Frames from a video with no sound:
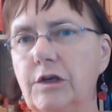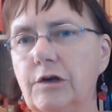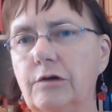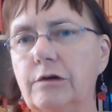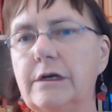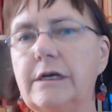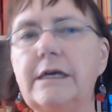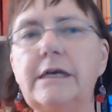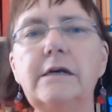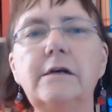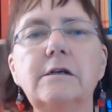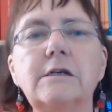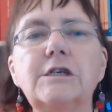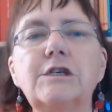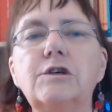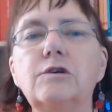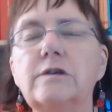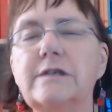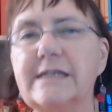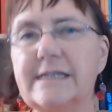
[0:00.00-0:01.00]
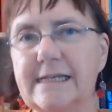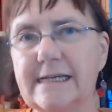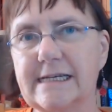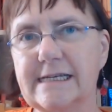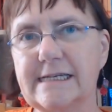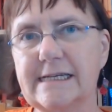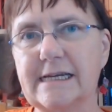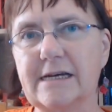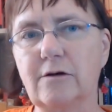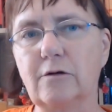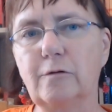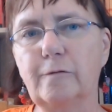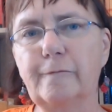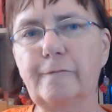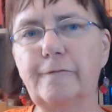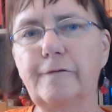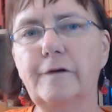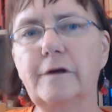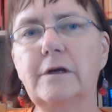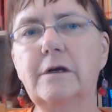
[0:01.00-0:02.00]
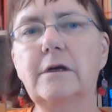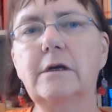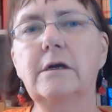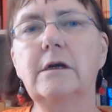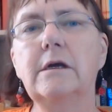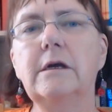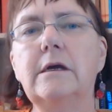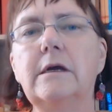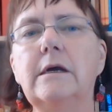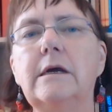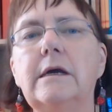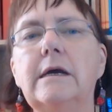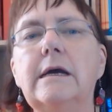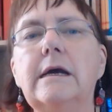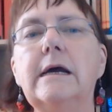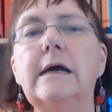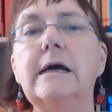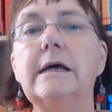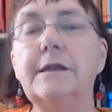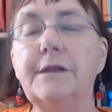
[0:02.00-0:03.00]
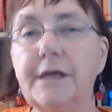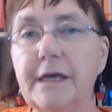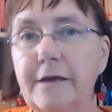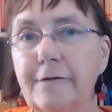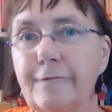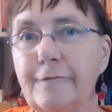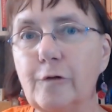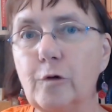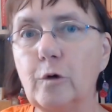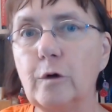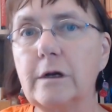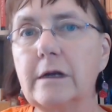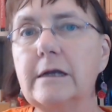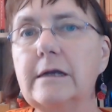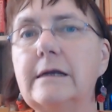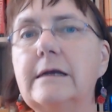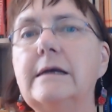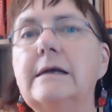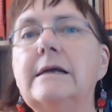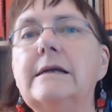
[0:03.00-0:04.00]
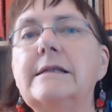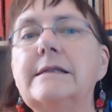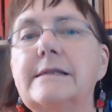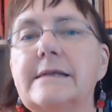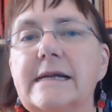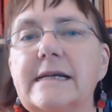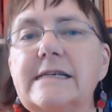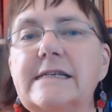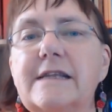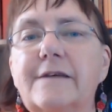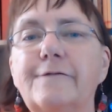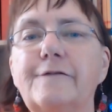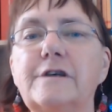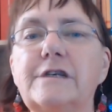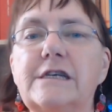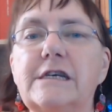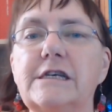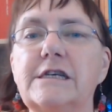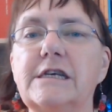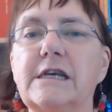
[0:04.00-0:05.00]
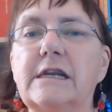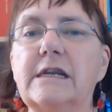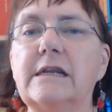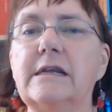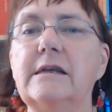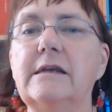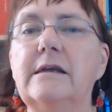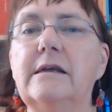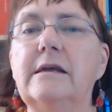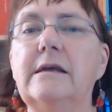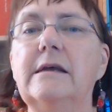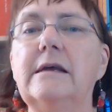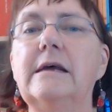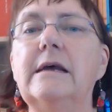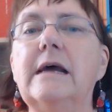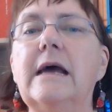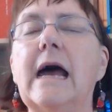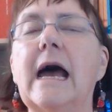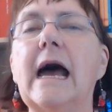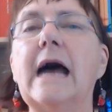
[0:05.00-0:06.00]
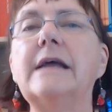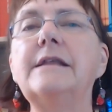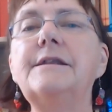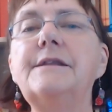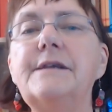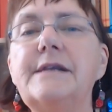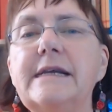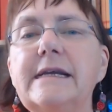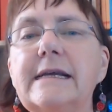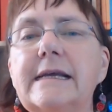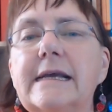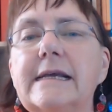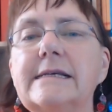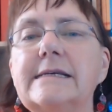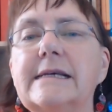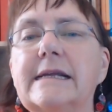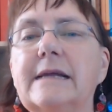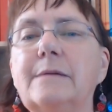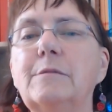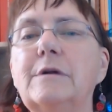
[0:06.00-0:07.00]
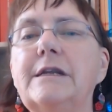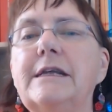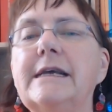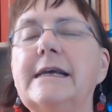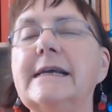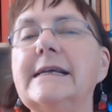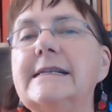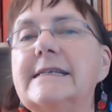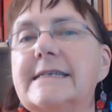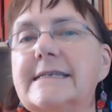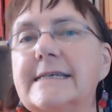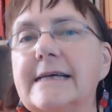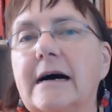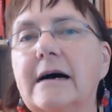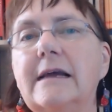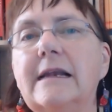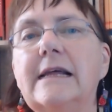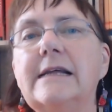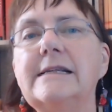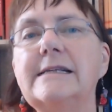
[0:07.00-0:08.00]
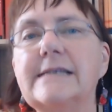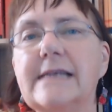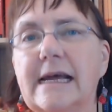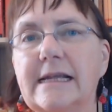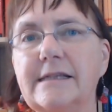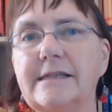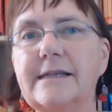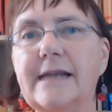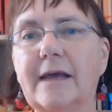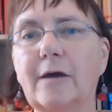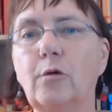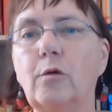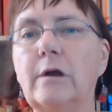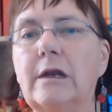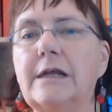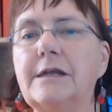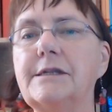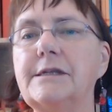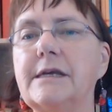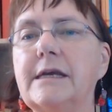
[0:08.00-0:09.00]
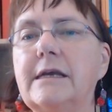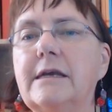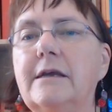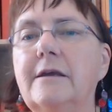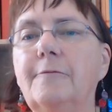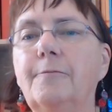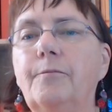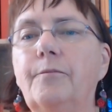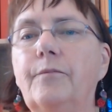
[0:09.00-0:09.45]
you heals your sick self. Therefore, trust the physician and drink his remedy in silence and tranquility.